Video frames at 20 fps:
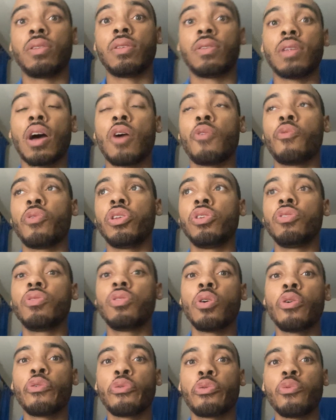Now, when you
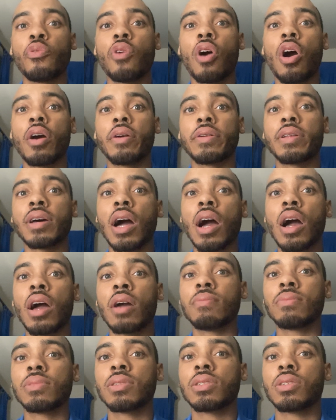go through hard
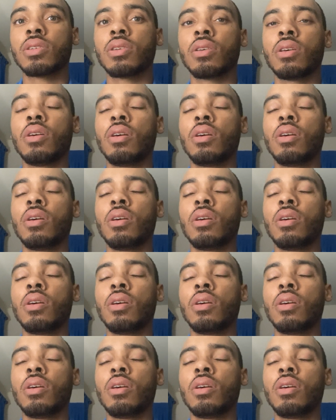times,